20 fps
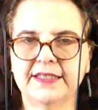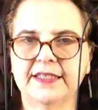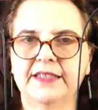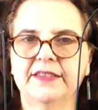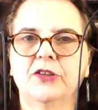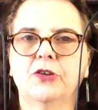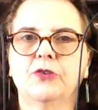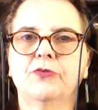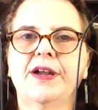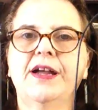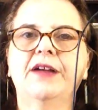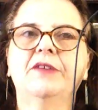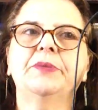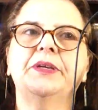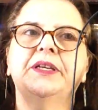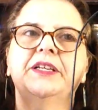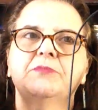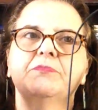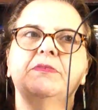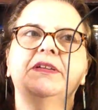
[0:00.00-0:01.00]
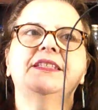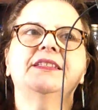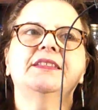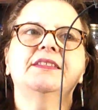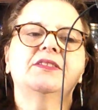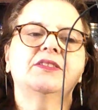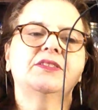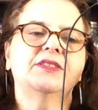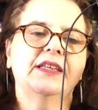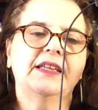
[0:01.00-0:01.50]
in the ground because my
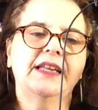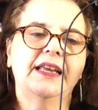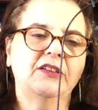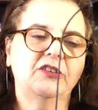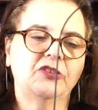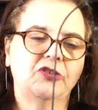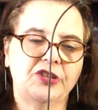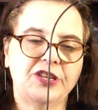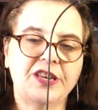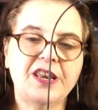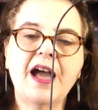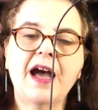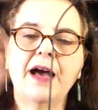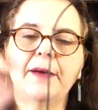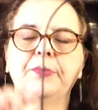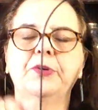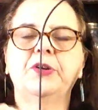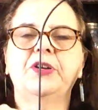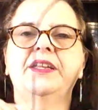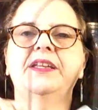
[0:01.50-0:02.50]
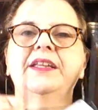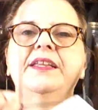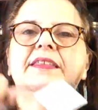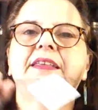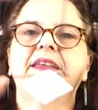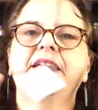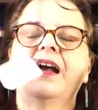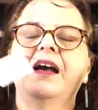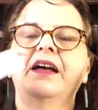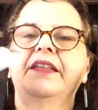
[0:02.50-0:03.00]
sister said I could not put
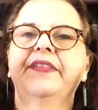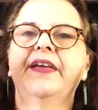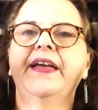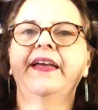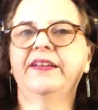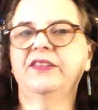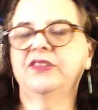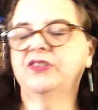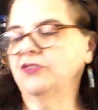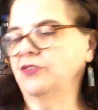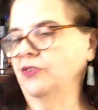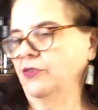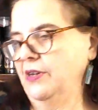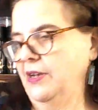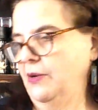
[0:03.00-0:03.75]
anything on the headstone.